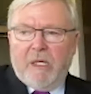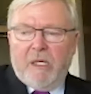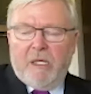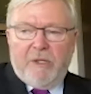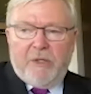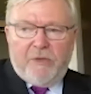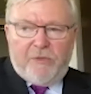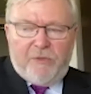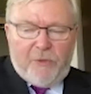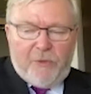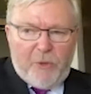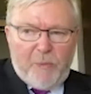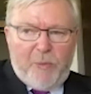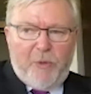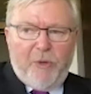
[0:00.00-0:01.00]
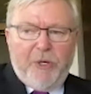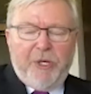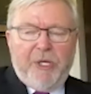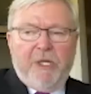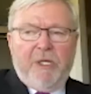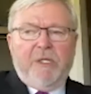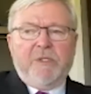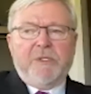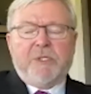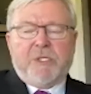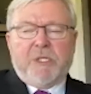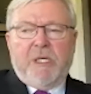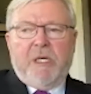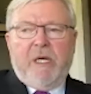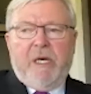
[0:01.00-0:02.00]
The fourth point
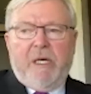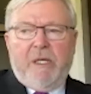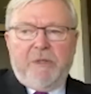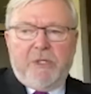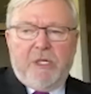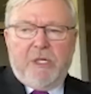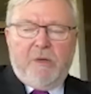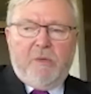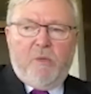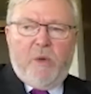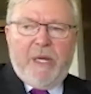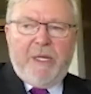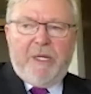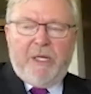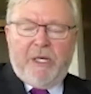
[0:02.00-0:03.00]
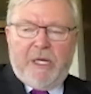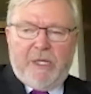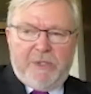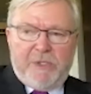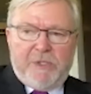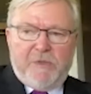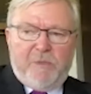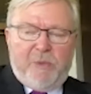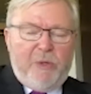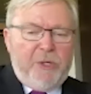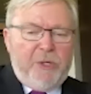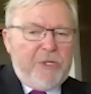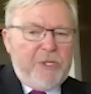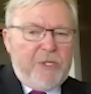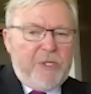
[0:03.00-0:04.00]
is, and Wendy and others have
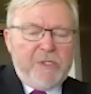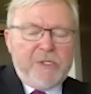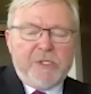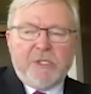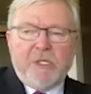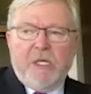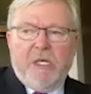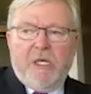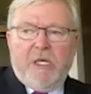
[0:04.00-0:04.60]
pointed to this,